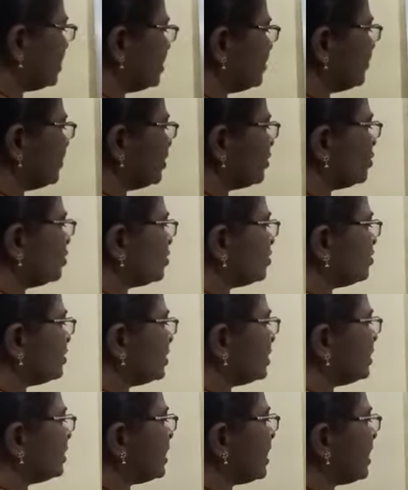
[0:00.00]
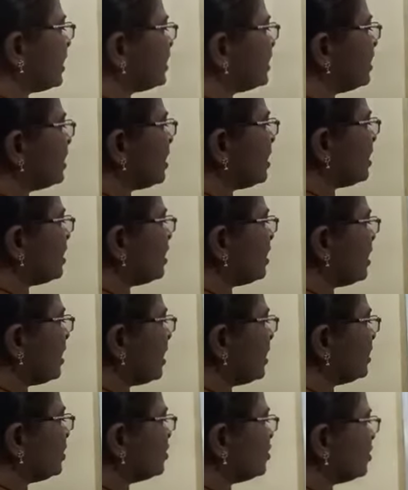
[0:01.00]
it will go to the trachea,
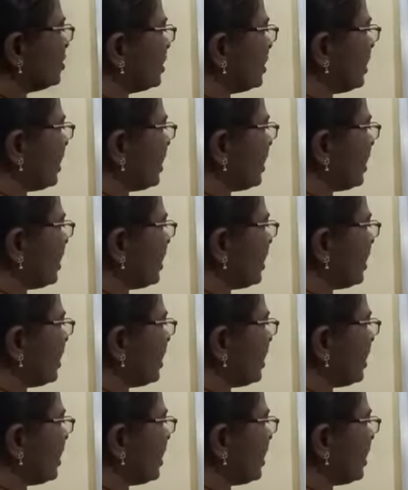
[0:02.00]
and through the